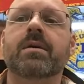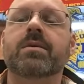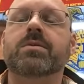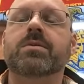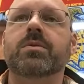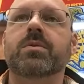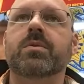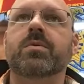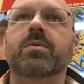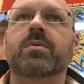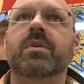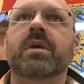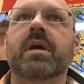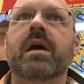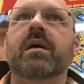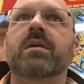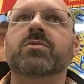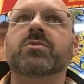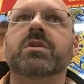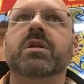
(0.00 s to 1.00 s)
to the
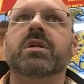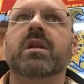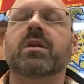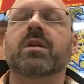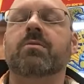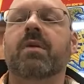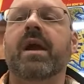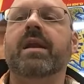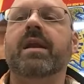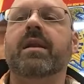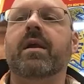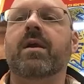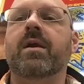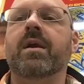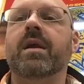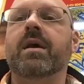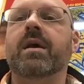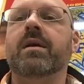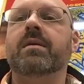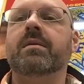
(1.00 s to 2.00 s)
Elgin La Grande
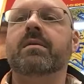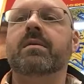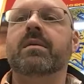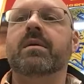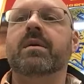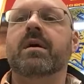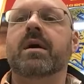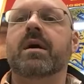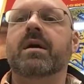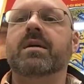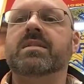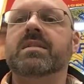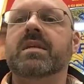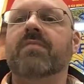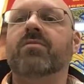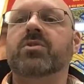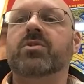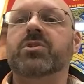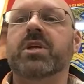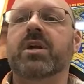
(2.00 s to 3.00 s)
area
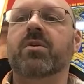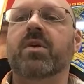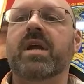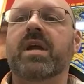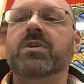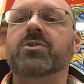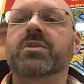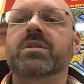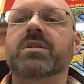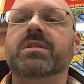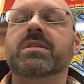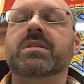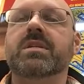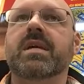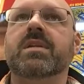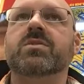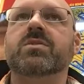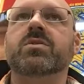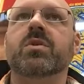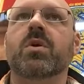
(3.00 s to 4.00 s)
several generations.
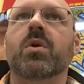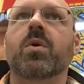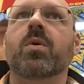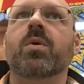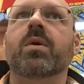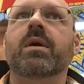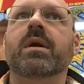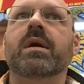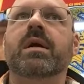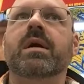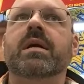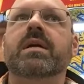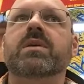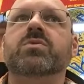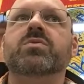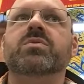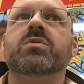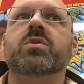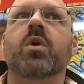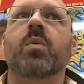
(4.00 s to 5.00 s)
And so
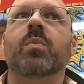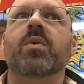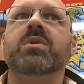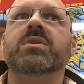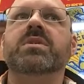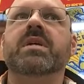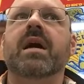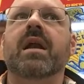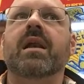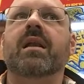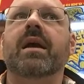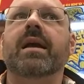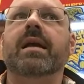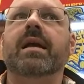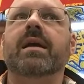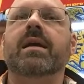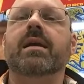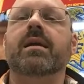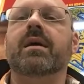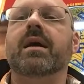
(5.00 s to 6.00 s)
this was almost kind of like
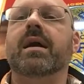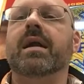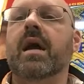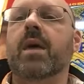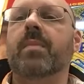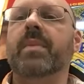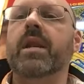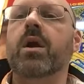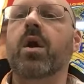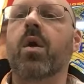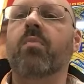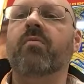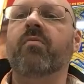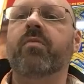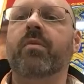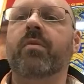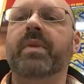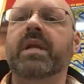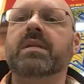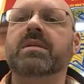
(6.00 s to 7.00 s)
a coming home
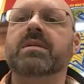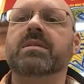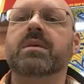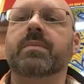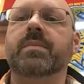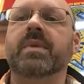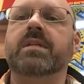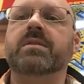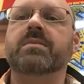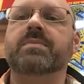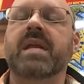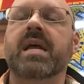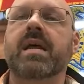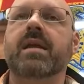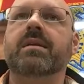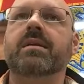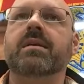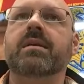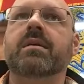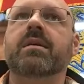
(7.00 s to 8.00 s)
for me to some
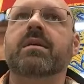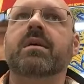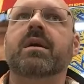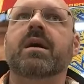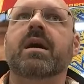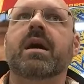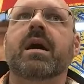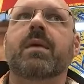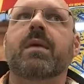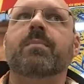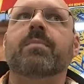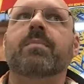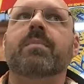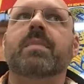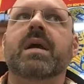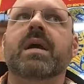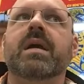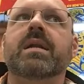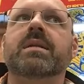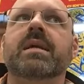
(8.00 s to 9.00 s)
extent,
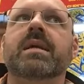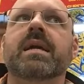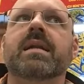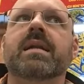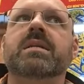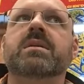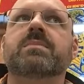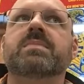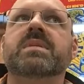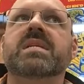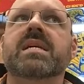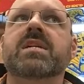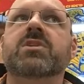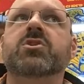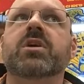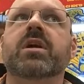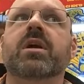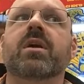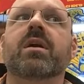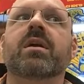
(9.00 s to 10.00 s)
and to get to
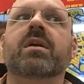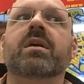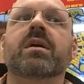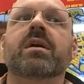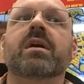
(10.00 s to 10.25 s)
teach here.